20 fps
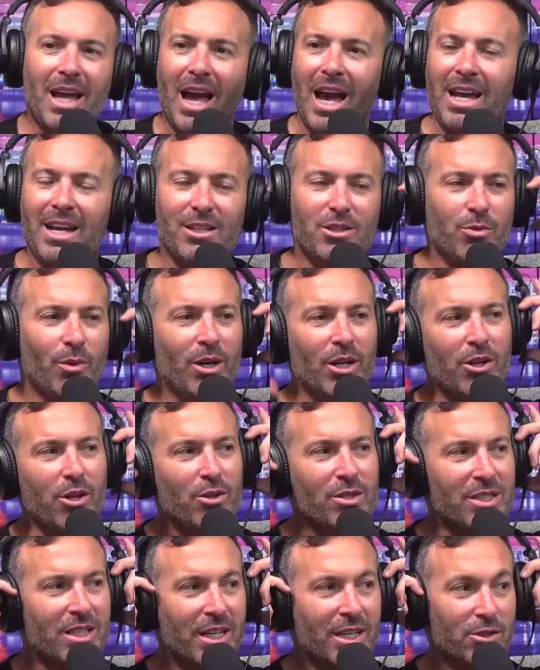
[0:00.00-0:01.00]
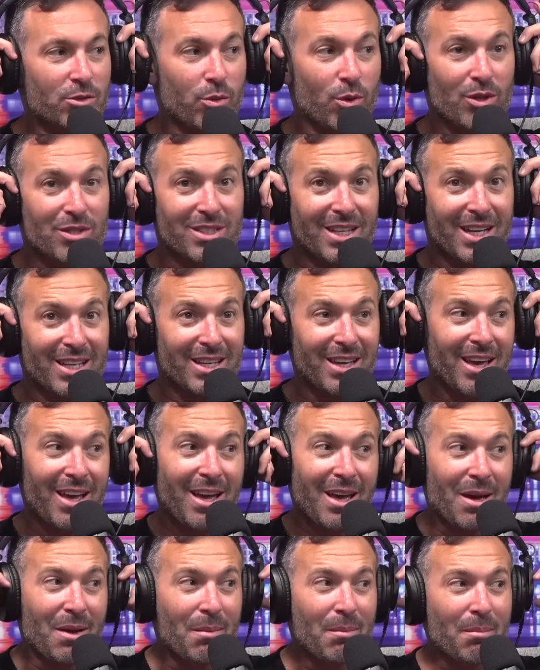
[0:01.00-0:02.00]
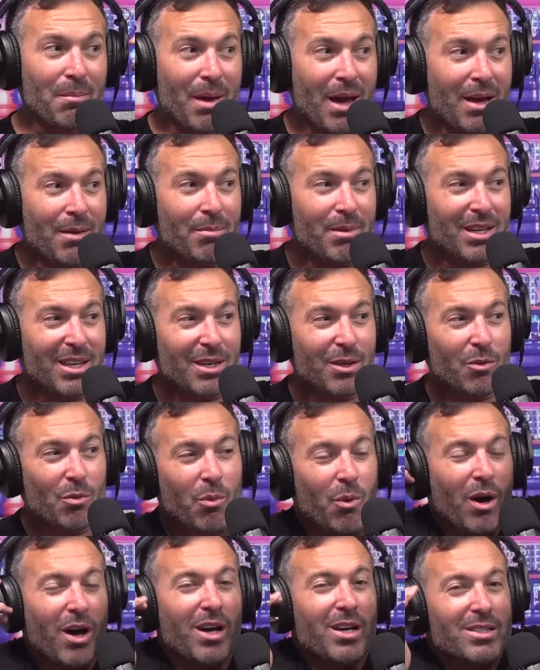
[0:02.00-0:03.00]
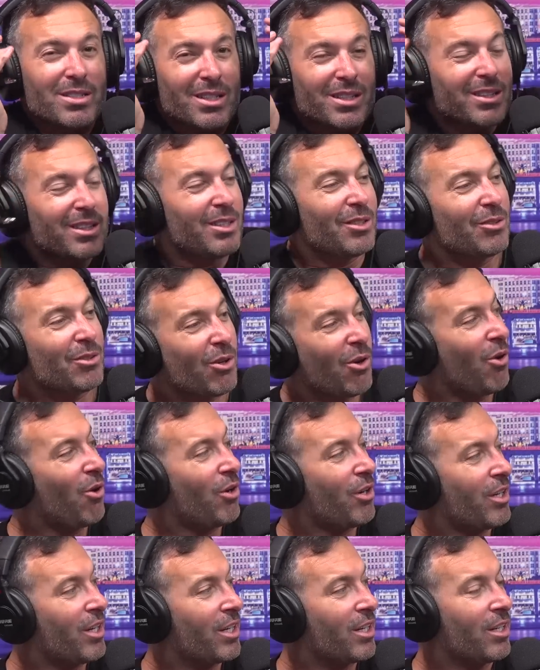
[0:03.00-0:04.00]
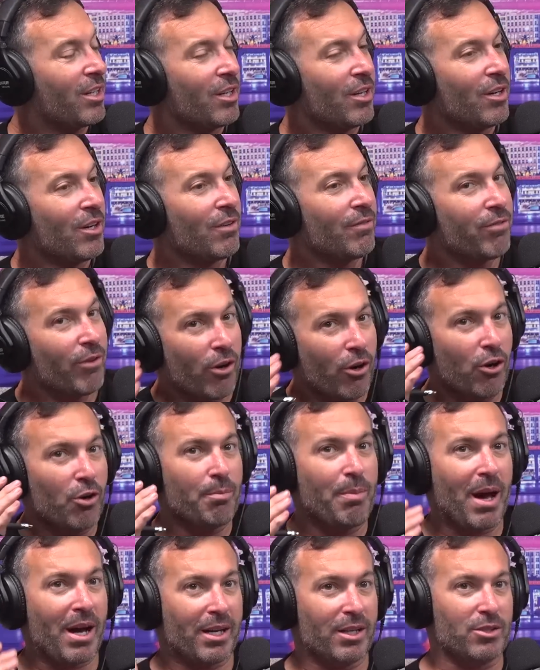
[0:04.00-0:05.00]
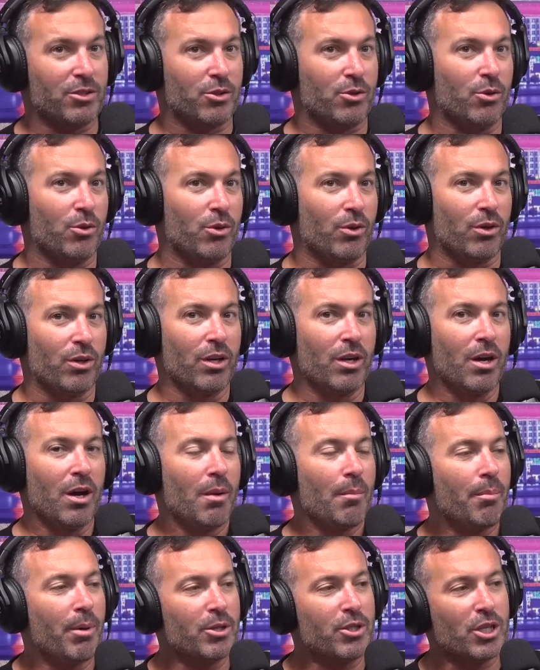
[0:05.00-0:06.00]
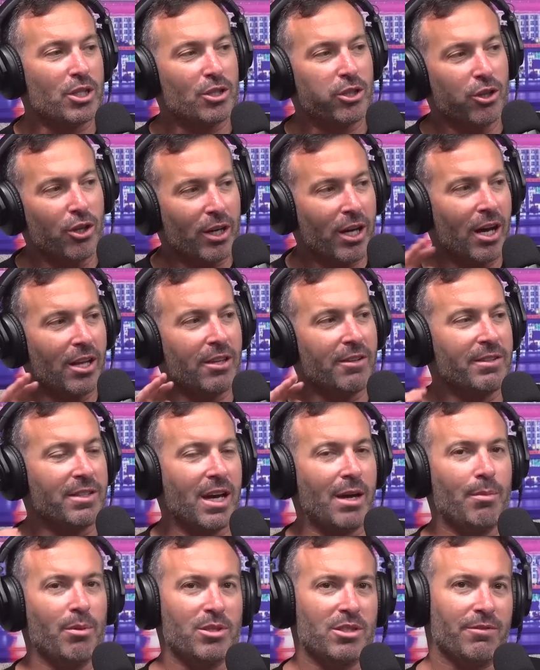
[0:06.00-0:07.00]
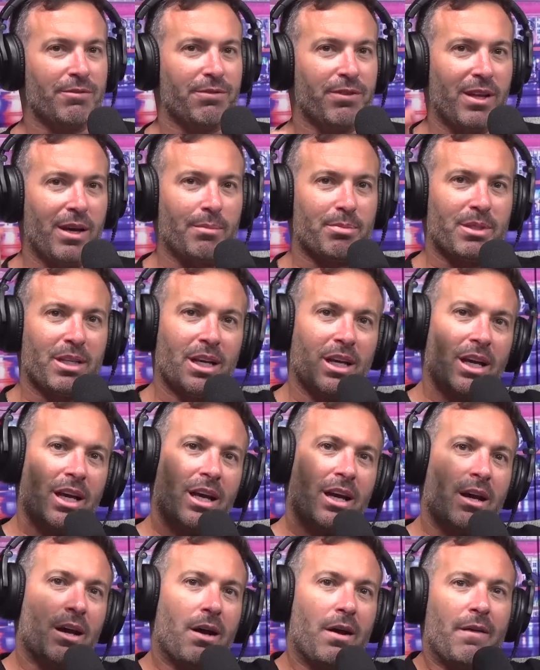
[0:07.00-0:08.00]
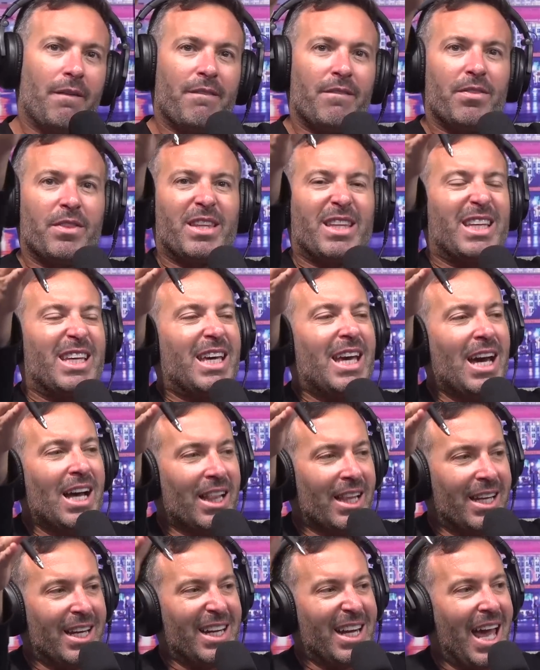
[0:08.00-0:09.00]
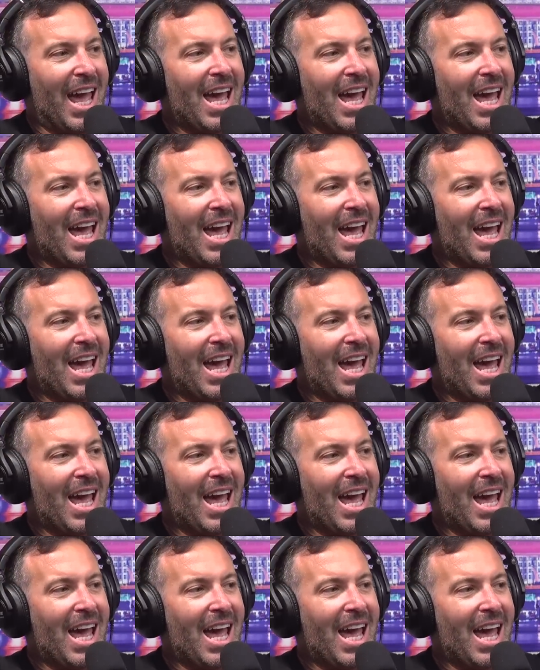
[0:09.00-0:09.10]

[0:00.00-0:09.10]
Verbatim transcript: And it's one of those things where it's like, maybe he was a little corny for her back in school. But just look how the tables have flipped killing it.